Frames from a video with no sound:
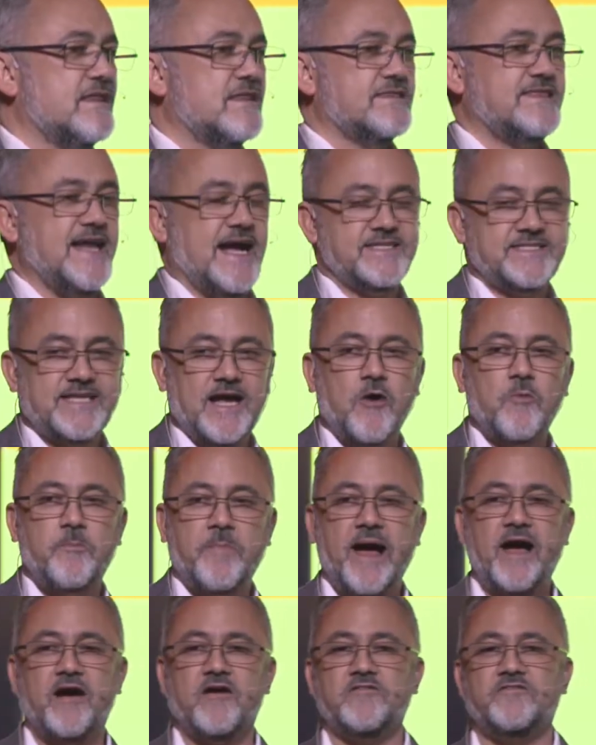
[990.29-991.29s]
That's how
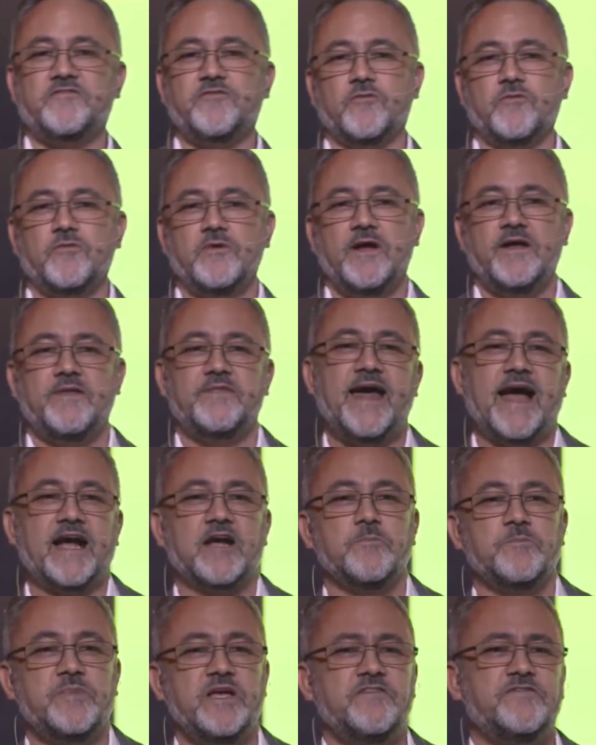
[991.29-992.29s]
powerful that
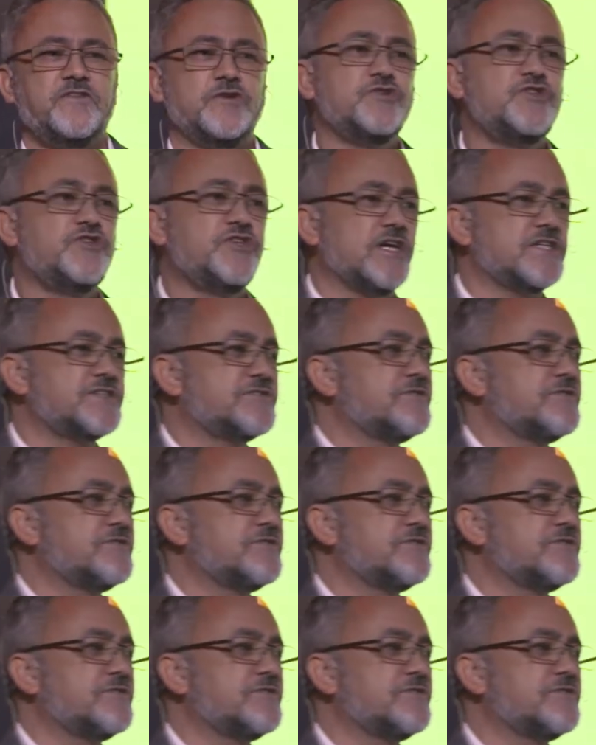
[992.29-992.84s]
can be for you, just